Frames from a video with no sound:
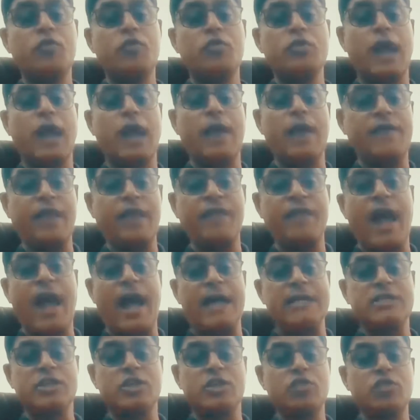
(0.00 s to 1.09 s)
So
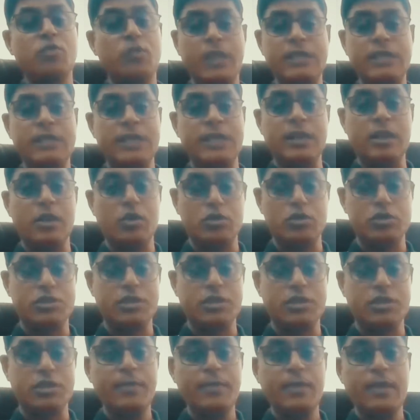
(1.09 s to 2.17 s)
if I ask you a very
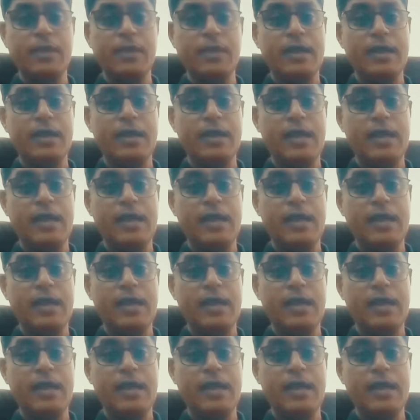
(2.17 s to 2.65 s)
general question,